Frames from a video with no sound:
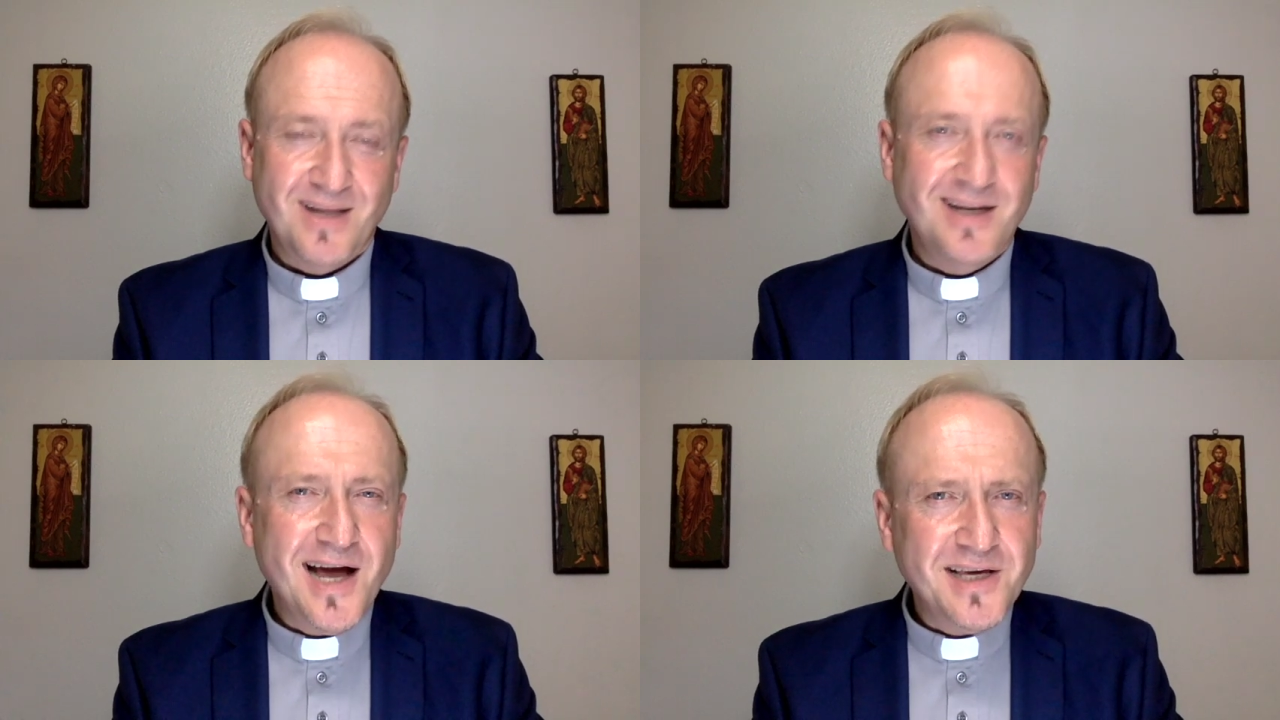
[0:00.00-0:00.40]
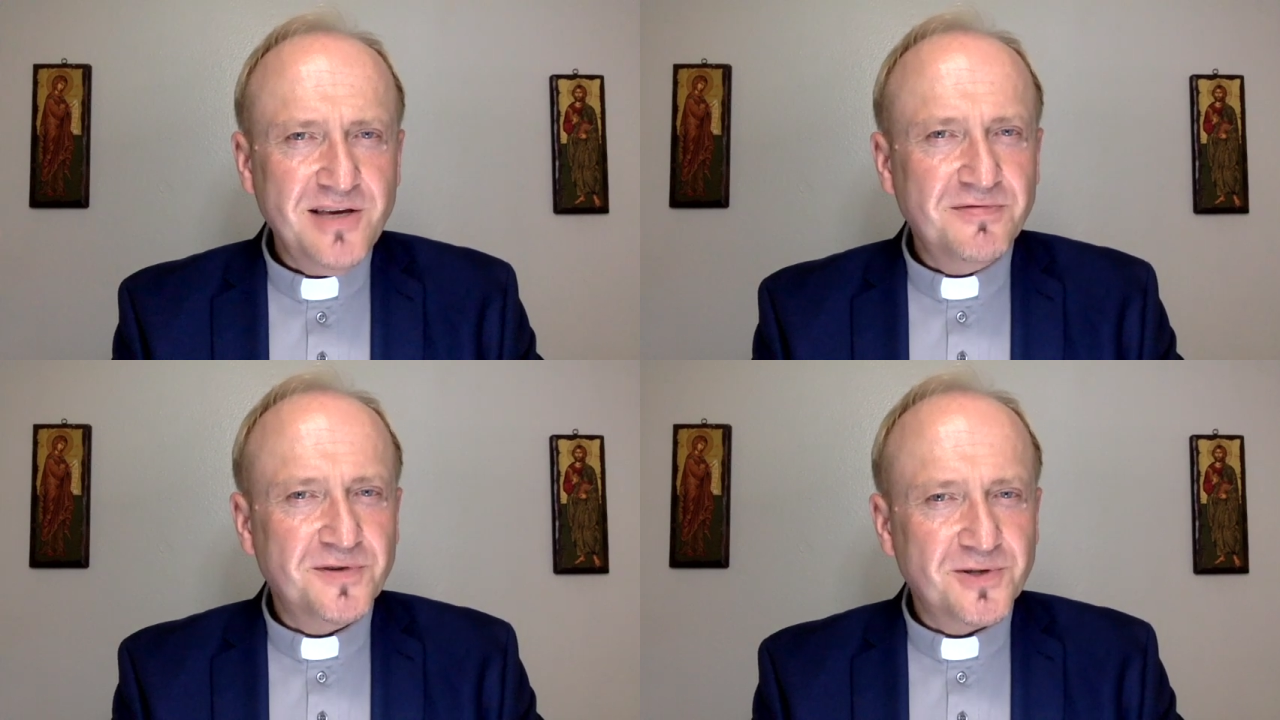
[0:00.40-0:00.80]

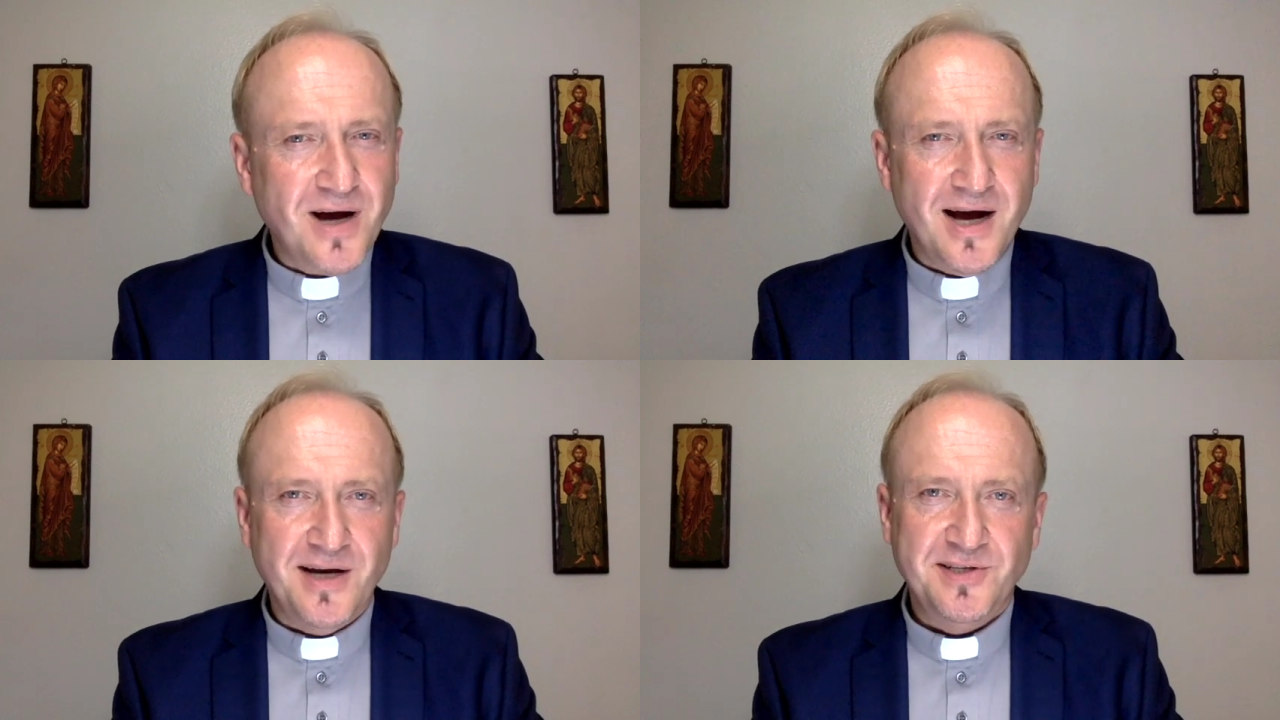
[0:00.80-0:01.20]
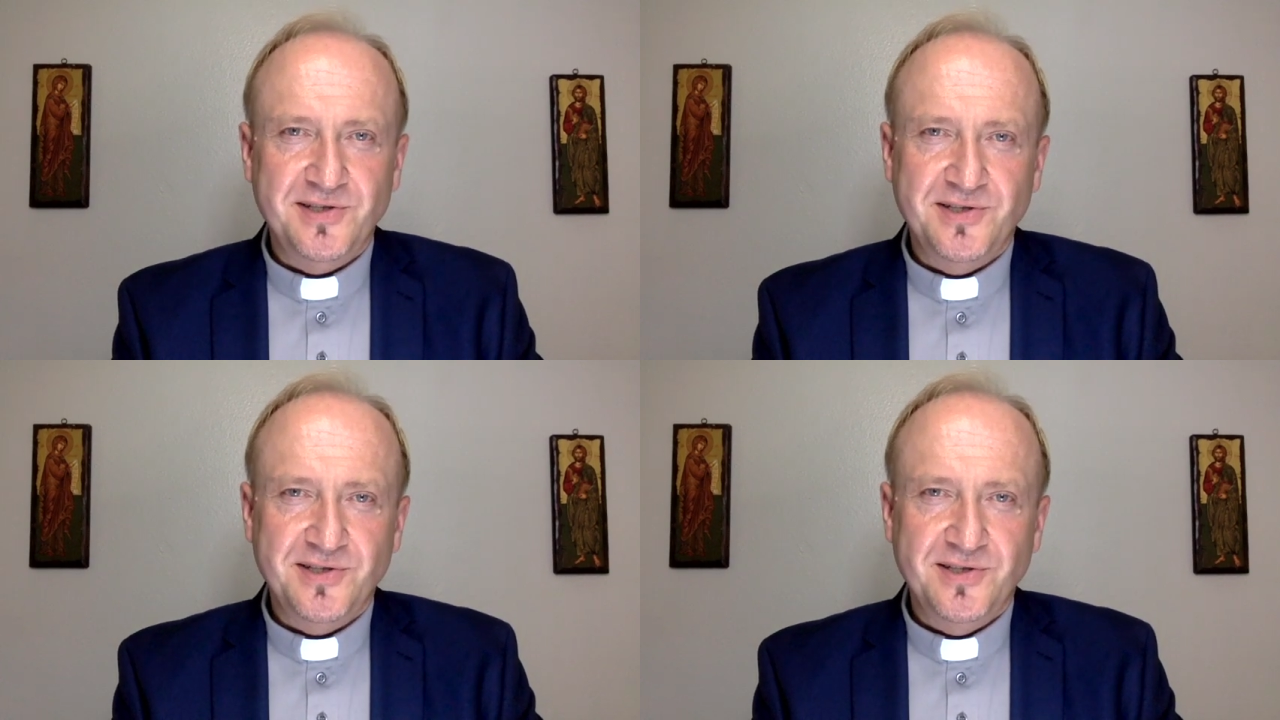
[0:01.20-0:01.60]
Lucky for
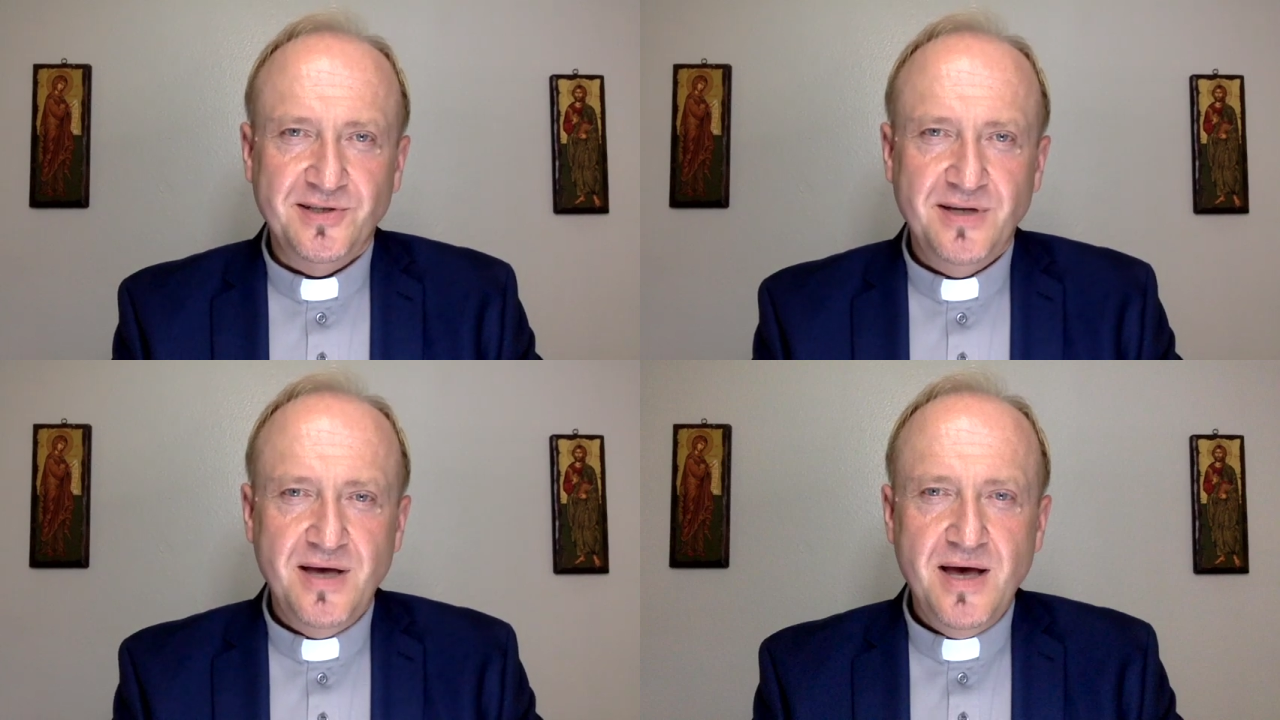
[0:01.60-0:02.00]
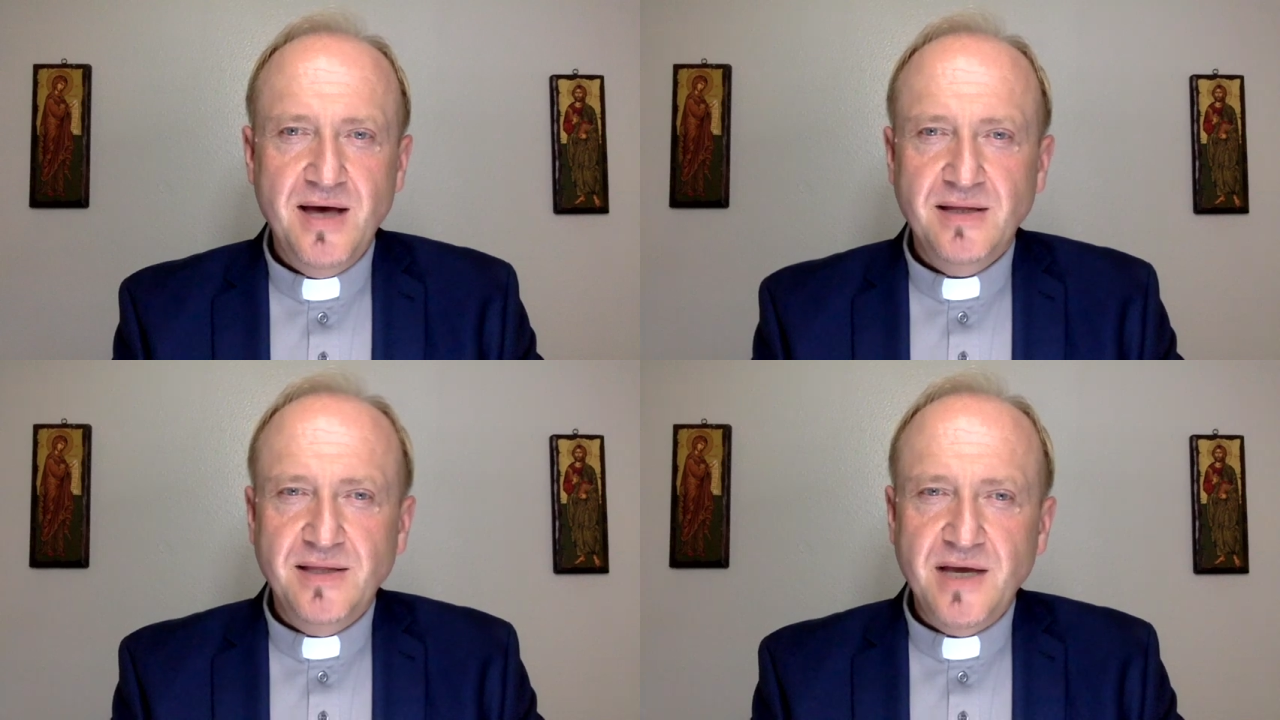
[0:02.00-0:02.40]
us,
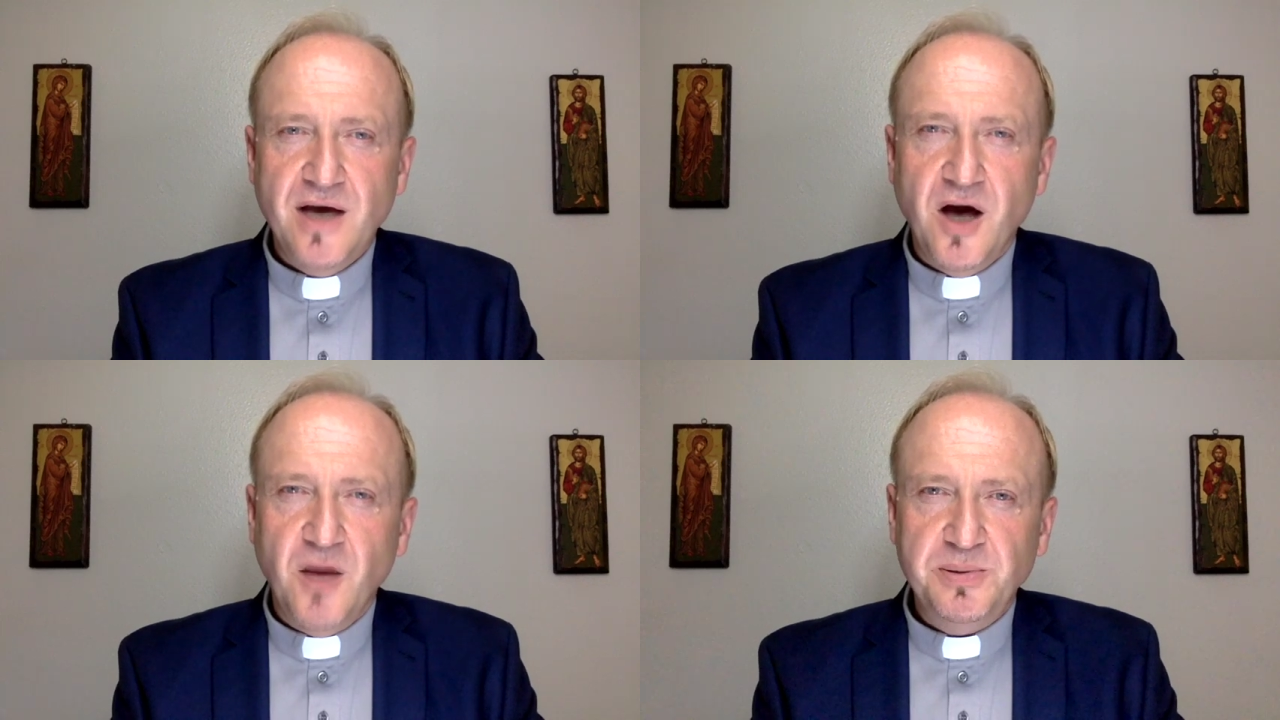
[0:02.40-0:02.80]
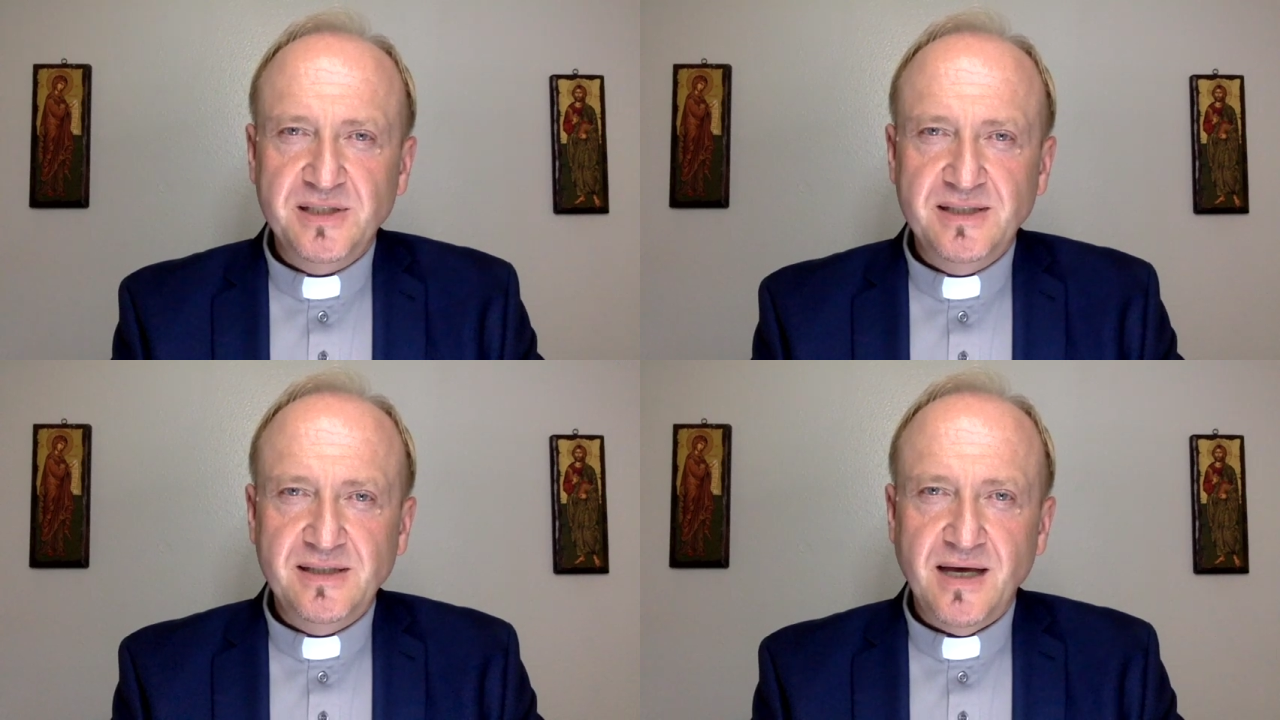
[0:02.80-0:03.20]
they
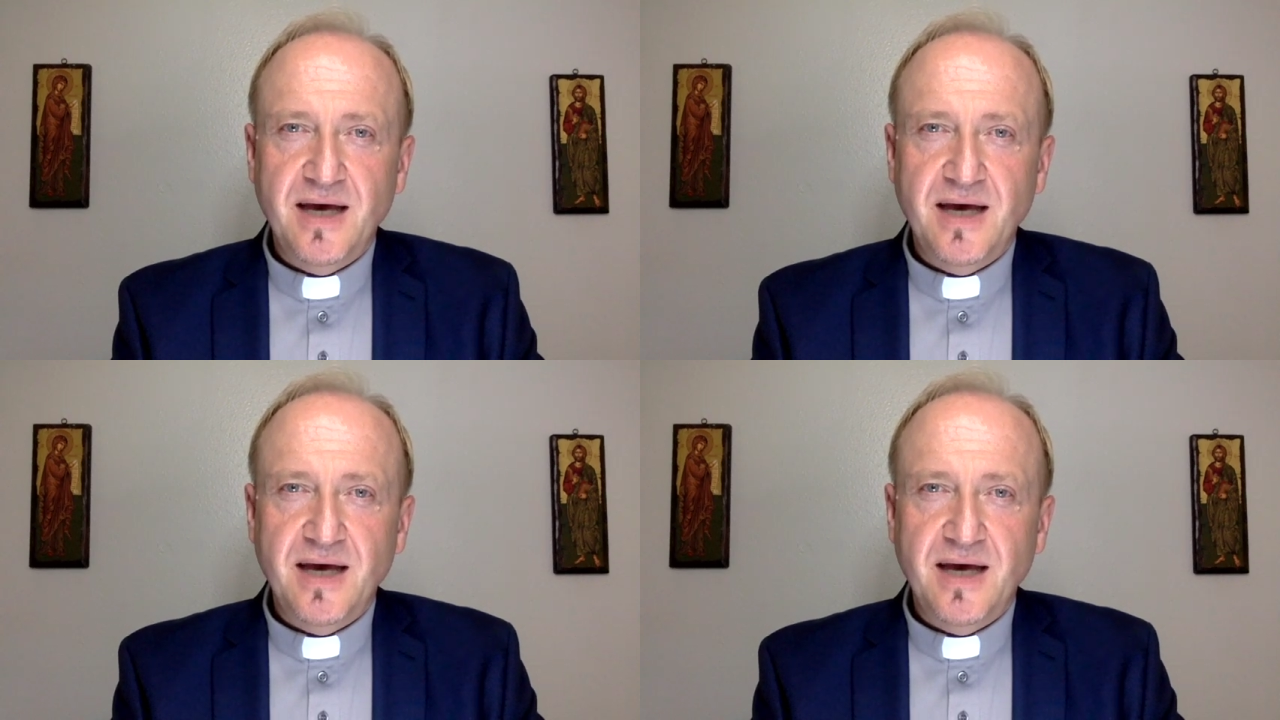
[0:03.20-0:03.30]
opted